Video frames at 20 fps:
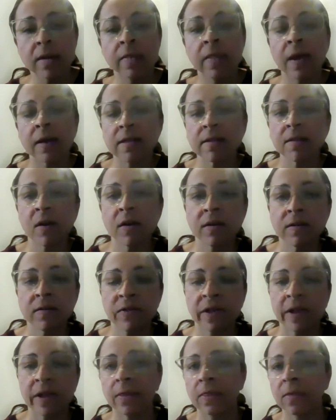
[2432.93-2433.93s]
That's kind of
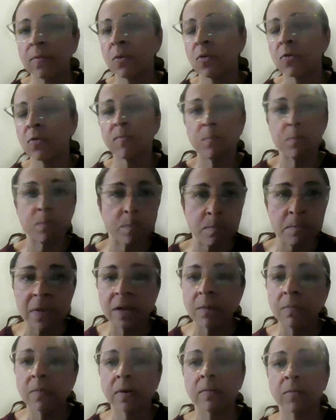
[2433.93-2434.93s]
like the most
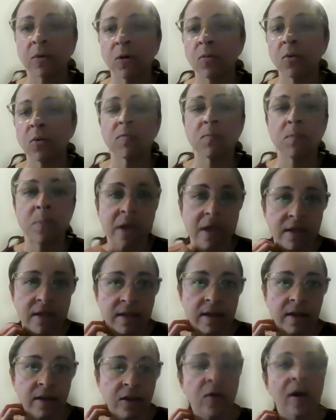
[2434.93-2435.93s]
minimum or most basic.